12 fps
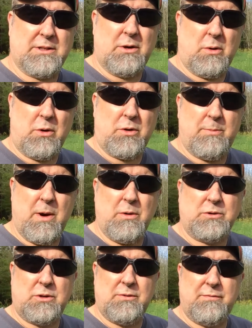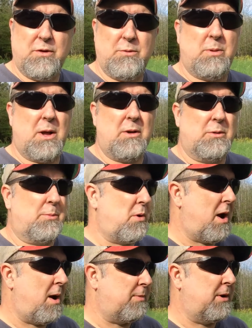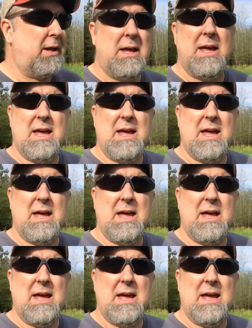It's the northmost food plot on the property.